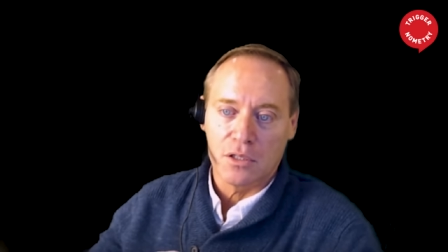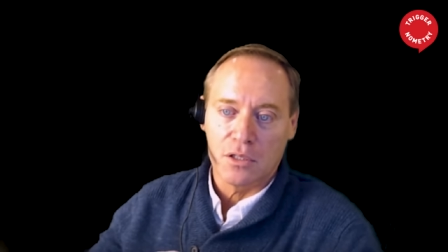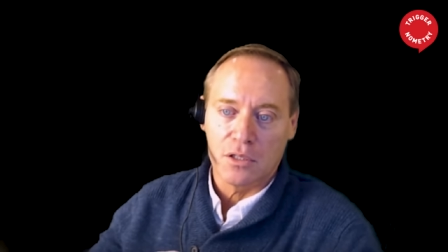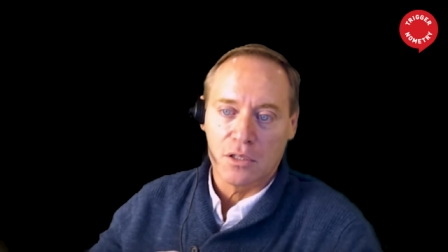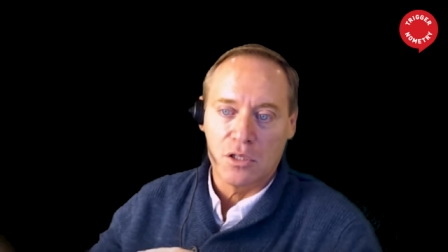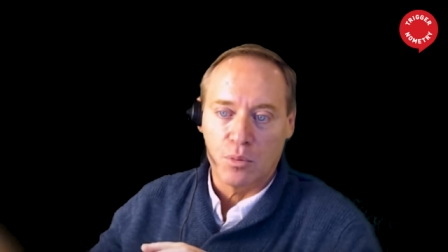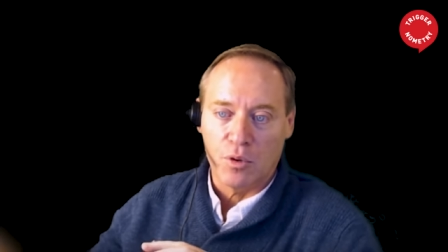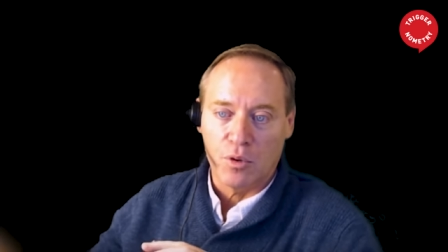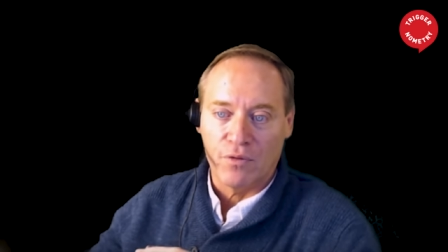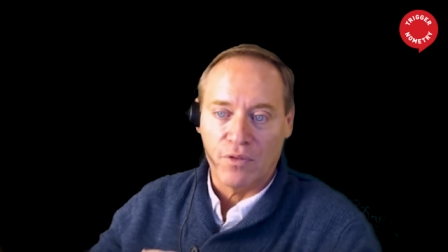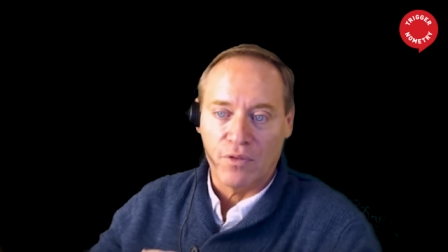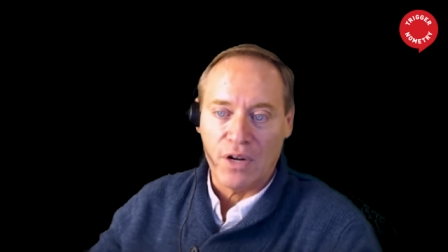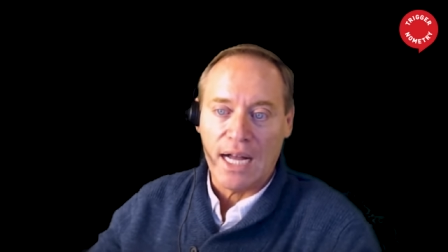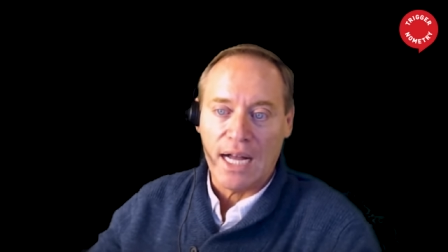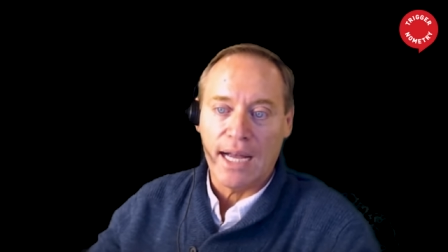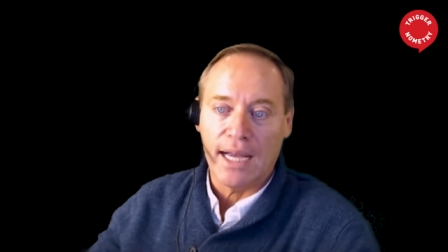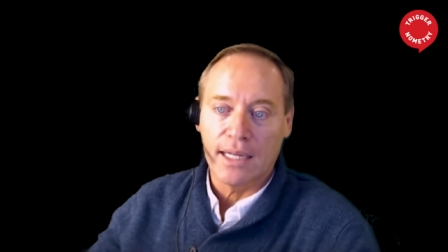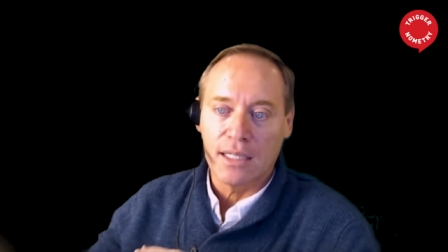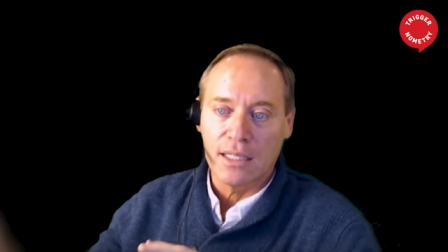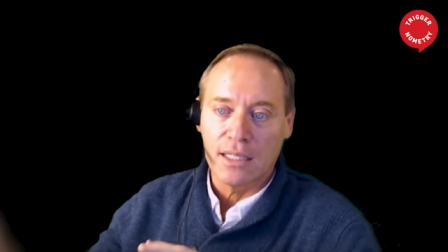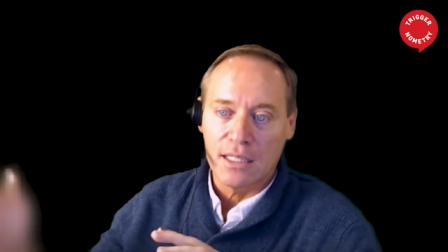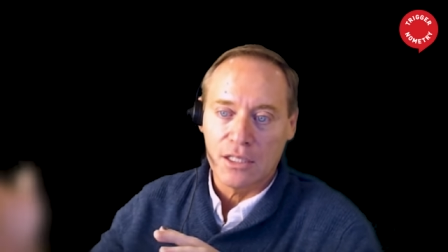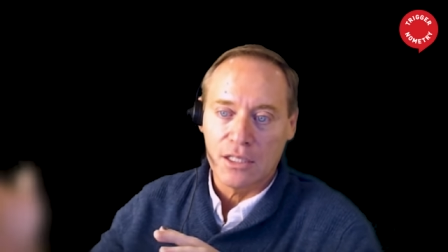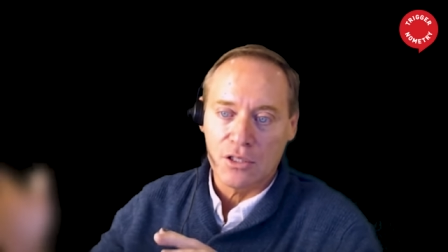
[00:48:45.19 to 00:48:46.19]
to
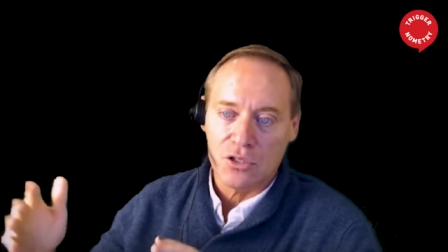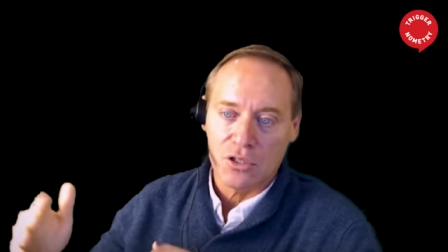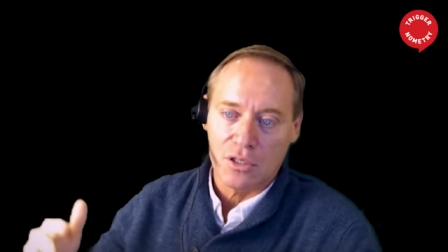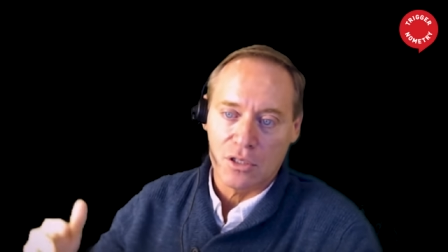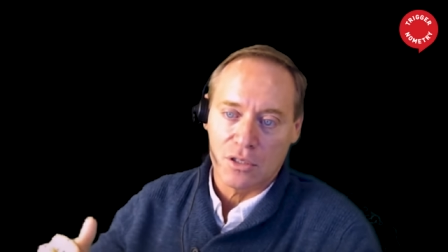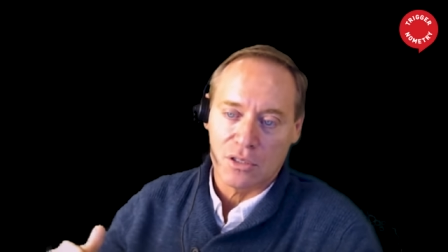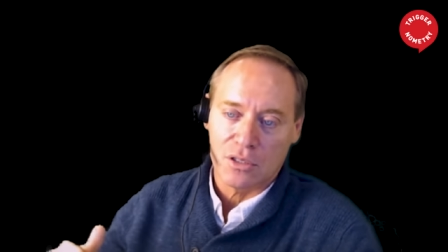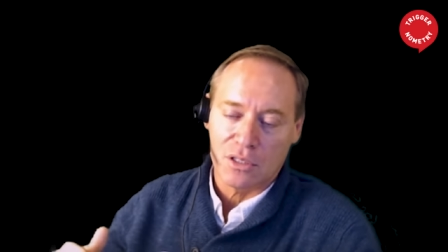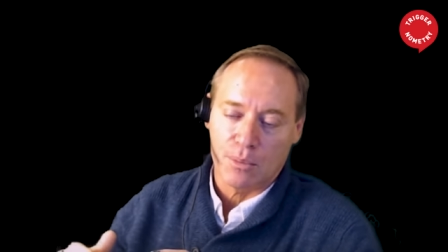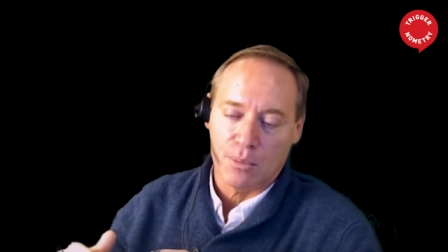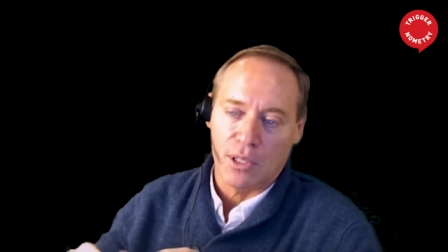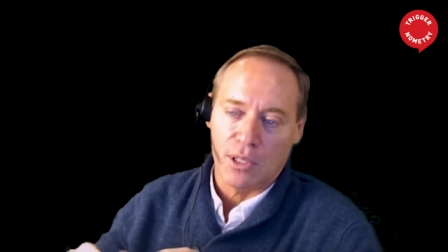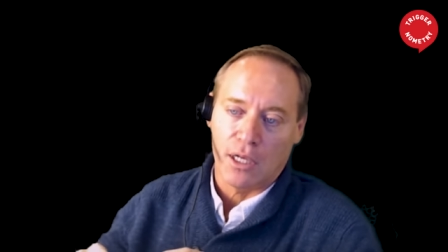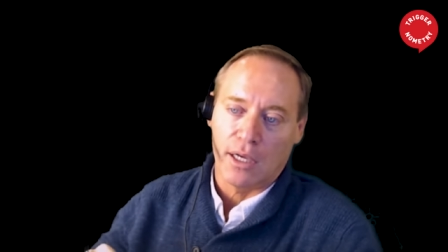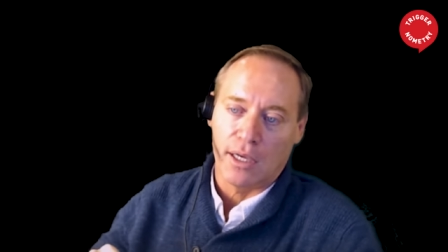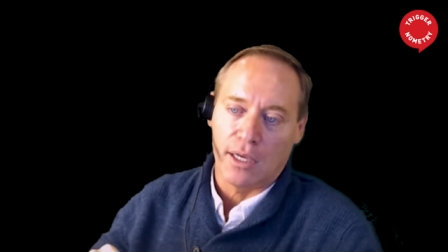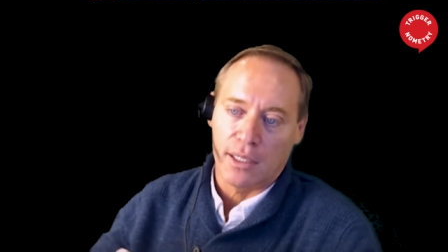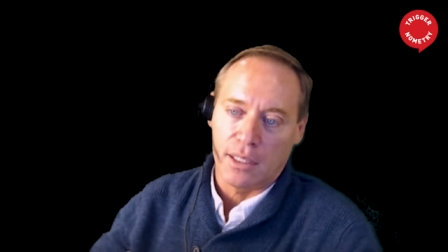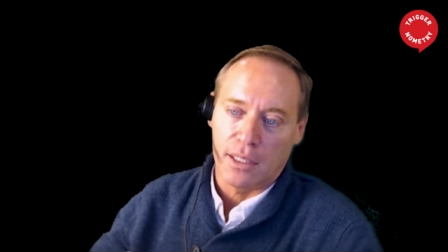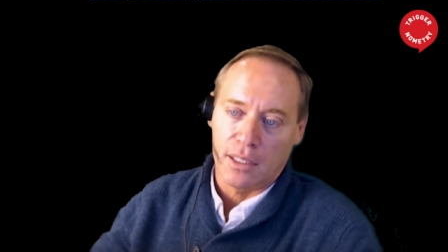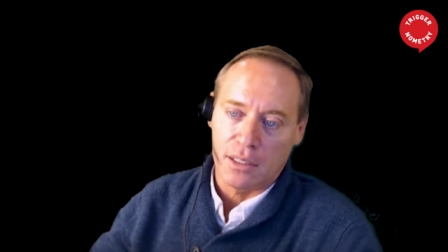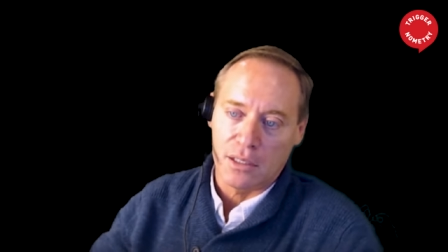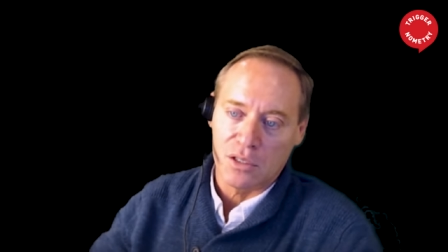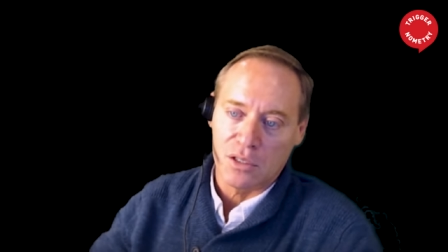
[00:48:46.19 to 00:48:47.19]
provide additional
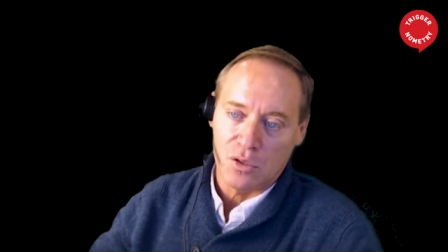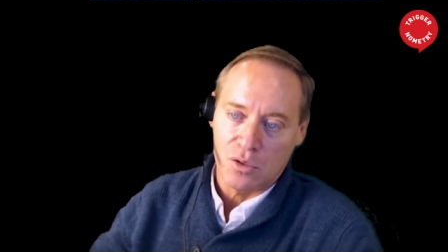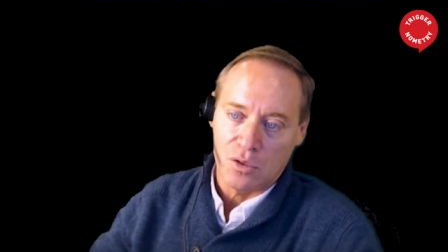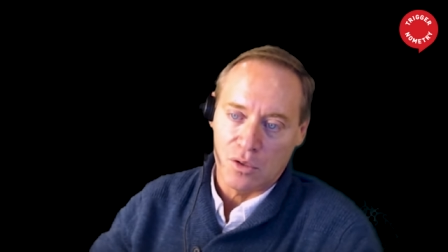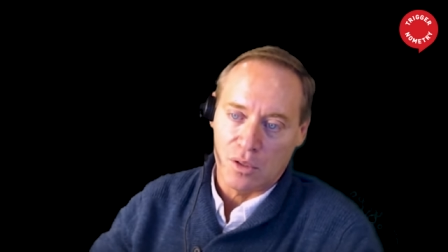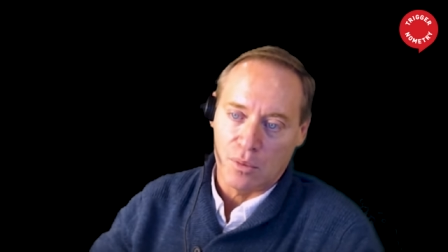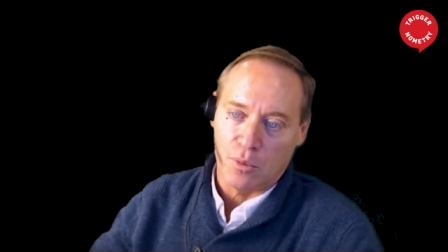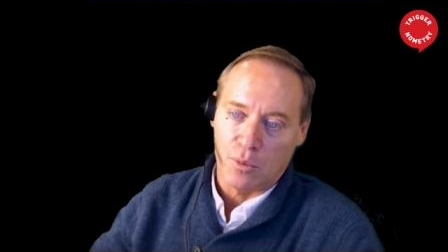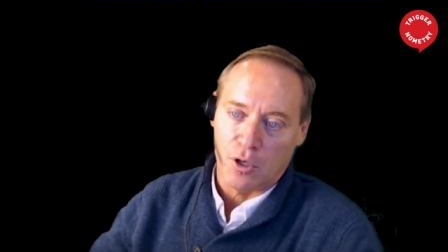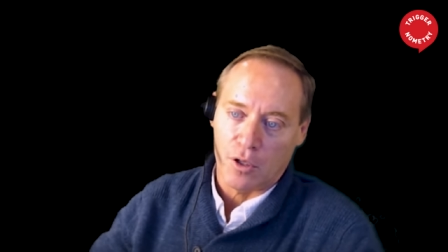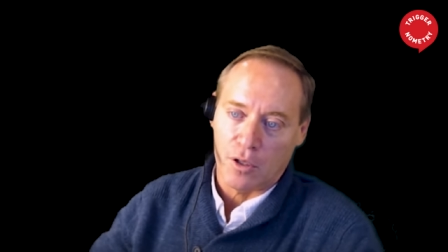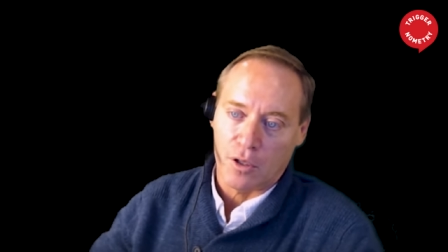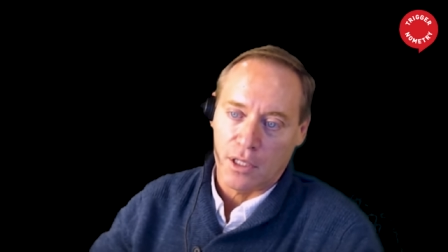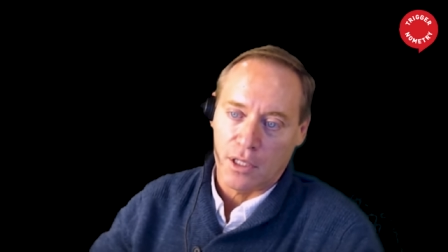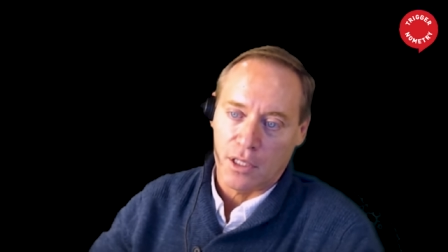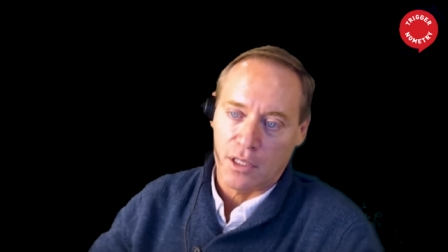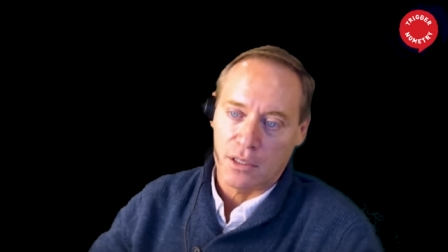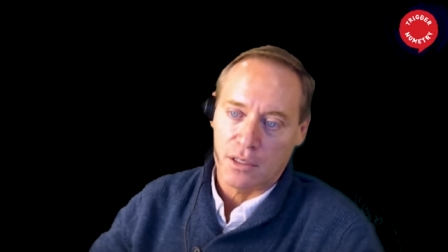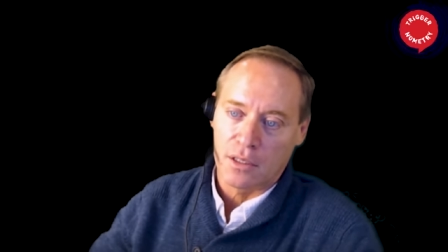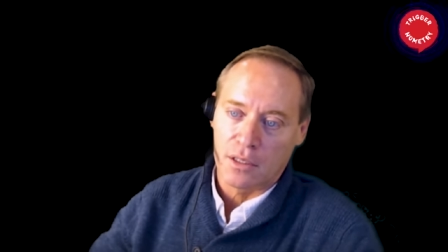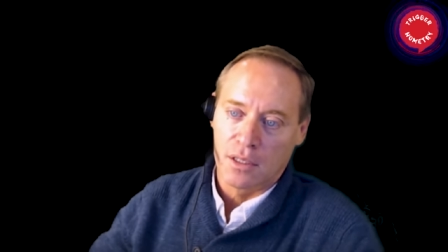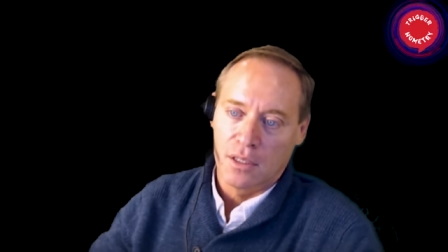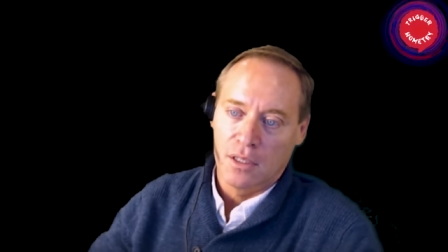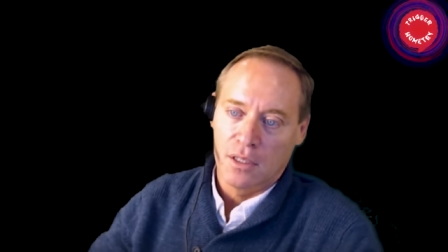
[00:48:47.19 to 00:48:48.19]
supply into the market,
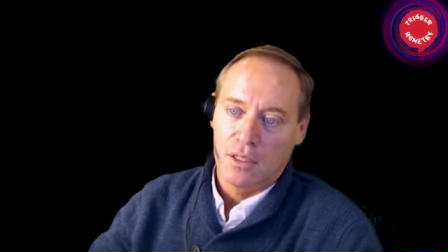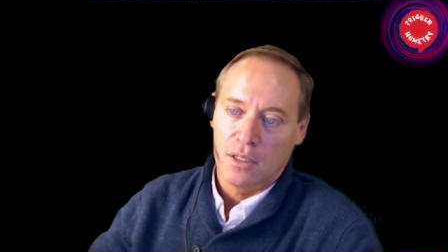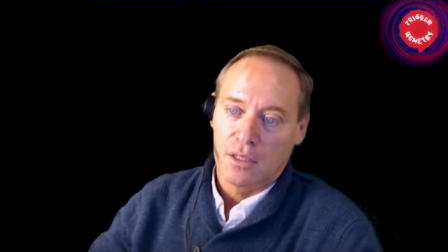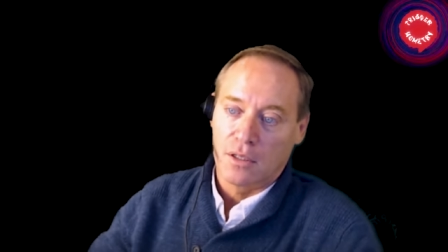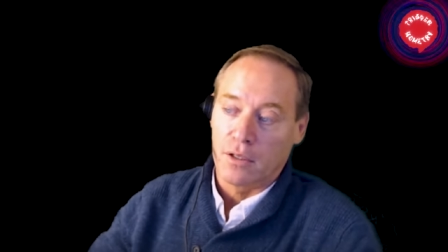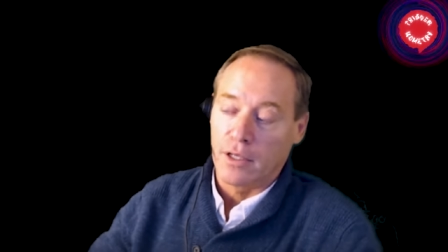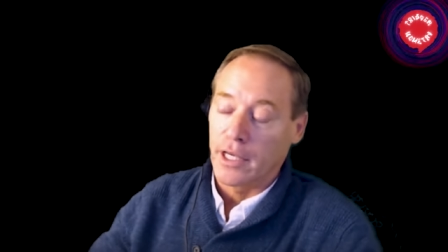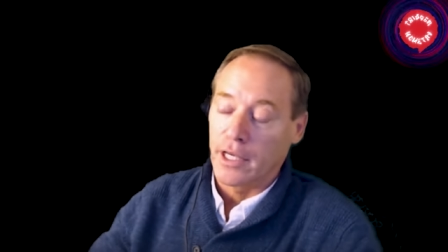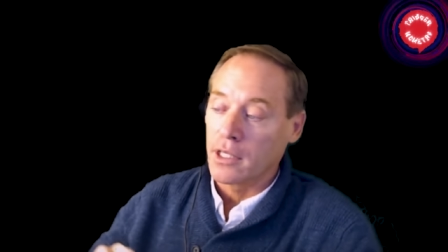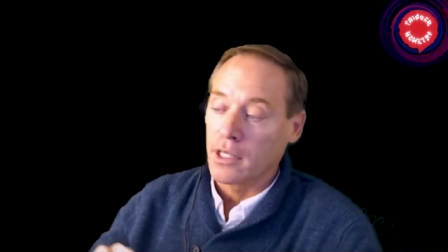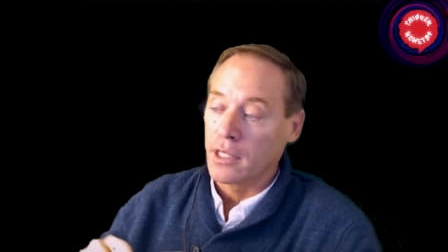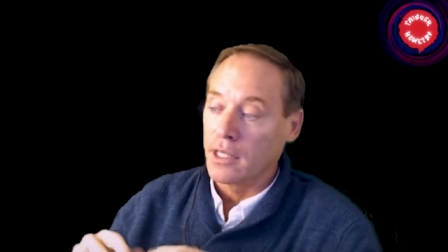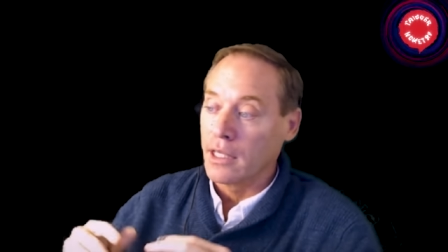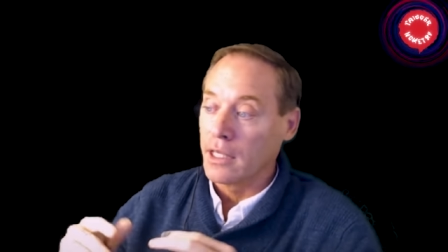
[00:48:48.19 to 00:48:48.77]
right?